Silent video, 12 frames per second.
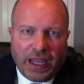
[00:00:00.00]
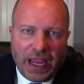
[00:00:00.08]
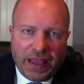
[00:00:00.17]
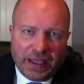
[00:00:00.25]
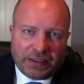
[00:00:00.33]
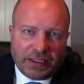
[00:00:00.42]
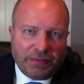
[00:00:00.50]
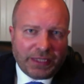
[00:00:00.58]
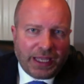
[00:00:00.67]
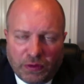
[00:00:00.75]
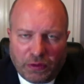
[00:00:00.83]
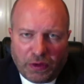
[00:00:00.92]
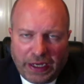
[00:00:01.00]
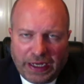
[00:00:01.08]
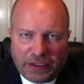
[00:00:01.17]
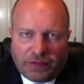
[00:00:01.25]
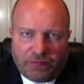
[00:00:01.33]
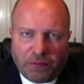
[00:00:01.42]
And then sometimes
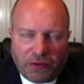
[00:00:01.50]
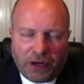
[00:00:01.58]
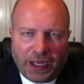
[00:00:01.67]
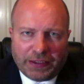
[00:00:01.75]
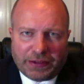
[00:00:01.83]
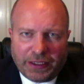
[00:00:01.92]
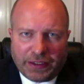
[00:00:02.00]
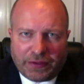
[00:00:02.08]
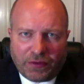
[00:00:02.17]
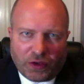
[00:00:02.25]
agent for process for the